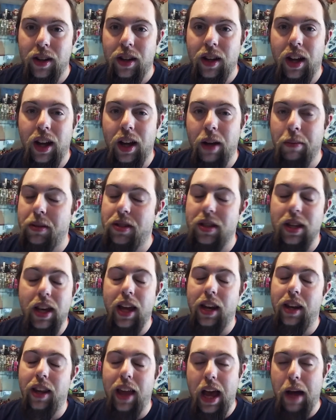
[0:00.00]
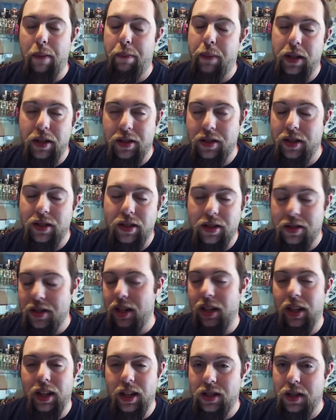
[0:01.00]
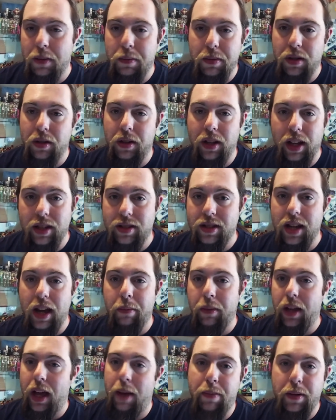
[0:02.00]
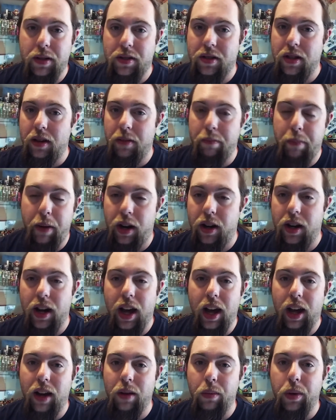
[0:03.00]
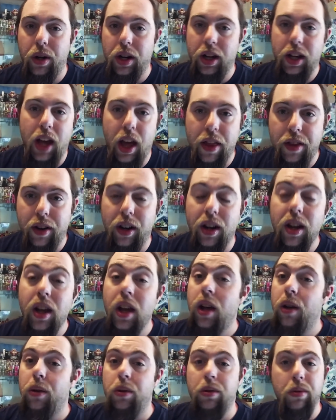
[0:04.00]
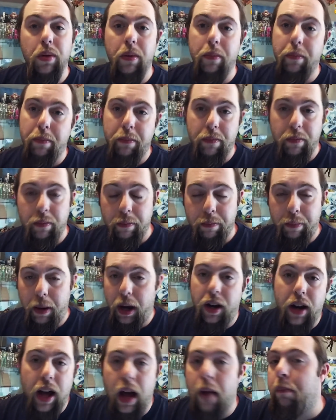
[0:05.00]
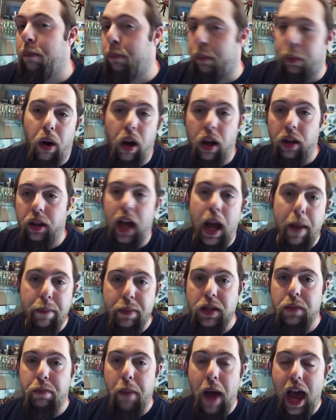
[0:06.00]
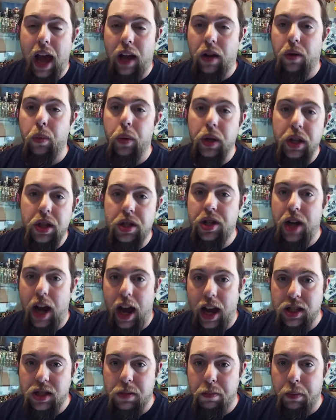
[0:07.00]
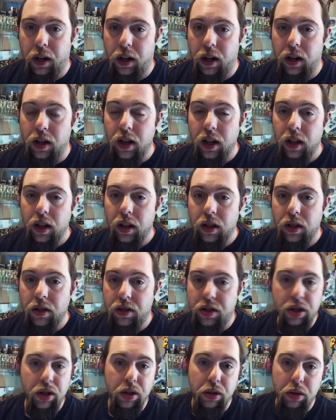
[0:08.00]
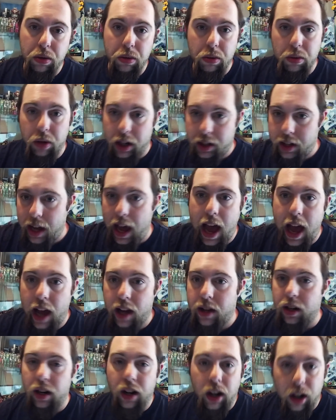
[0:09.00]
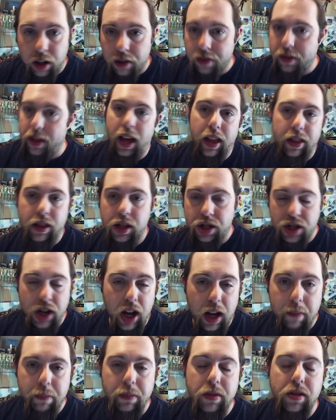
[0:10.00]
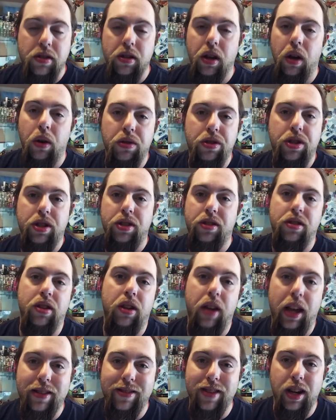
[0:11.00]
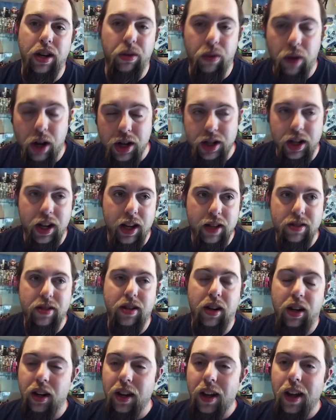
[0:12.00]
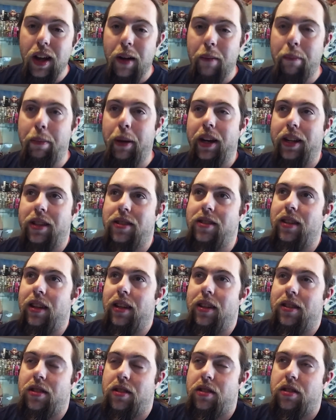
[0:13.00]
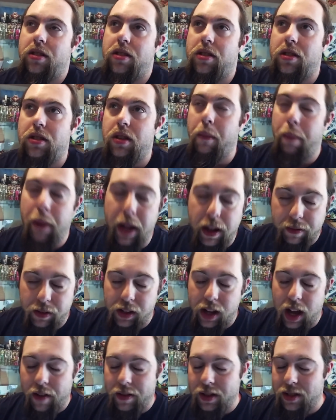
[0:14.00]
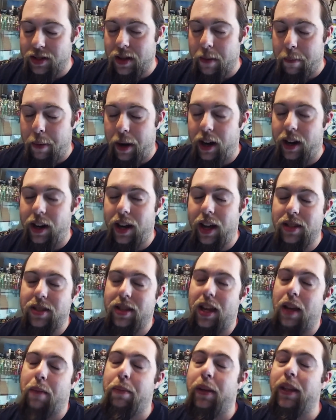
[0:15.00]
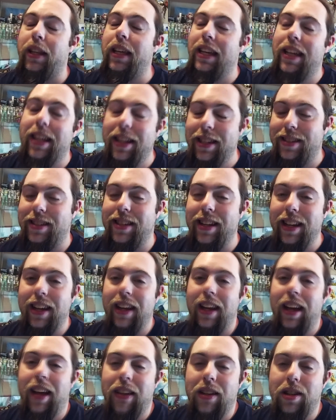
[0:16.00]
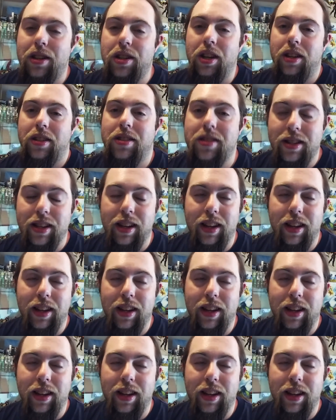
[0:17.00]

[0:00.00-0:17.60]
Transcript: Because again, Lapis, as I said in the last episode, last time Lapis and Peridot were together was when Peridot brought Lapis back with Jasper to attack Earth and the gems. So she still has that grudge against her. But it's so painfully obvious that Peridot's like, please, just